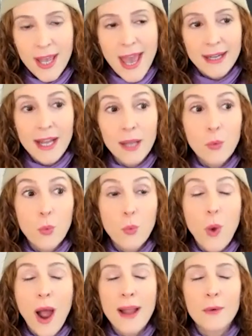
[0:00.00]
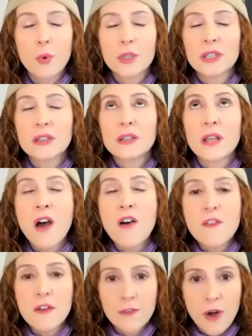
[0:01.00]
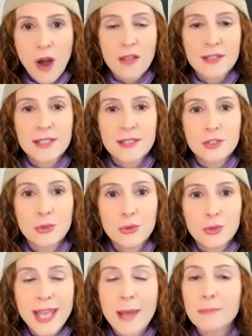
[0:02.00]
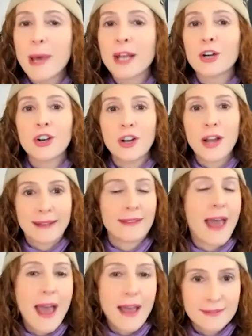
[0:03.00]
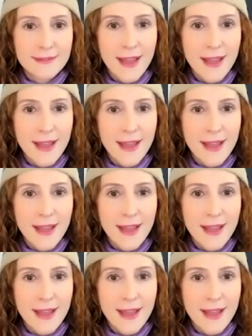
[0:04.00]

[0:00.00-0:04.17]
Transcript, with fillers: And I would love for us to get better at that